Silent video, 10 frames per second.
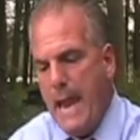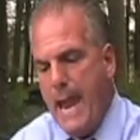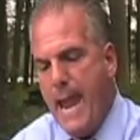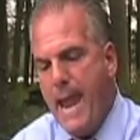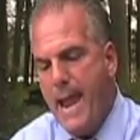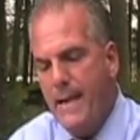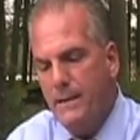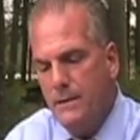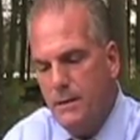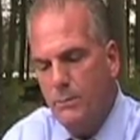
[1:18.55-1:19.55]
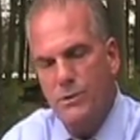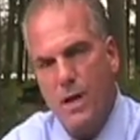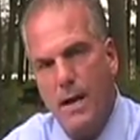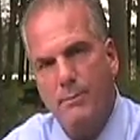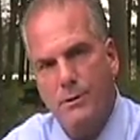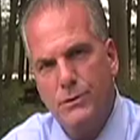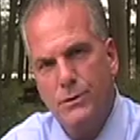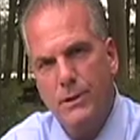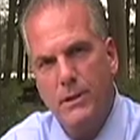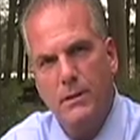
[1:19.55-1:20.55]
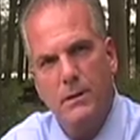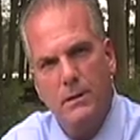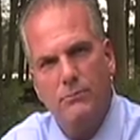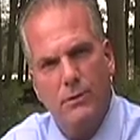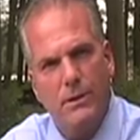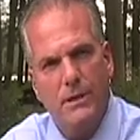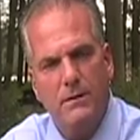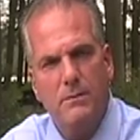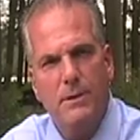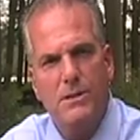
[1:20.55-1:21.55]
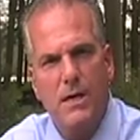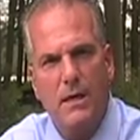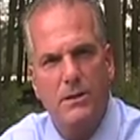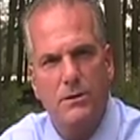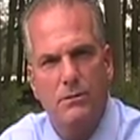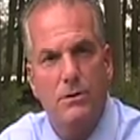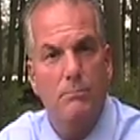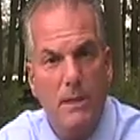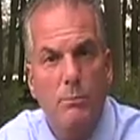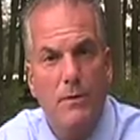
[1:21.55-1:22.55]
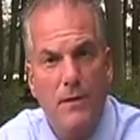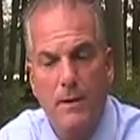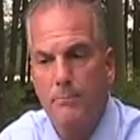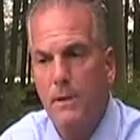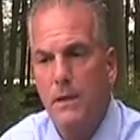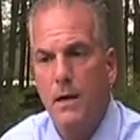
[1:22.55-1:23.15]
And it was an opportunity in a really intimate setting to meet with him,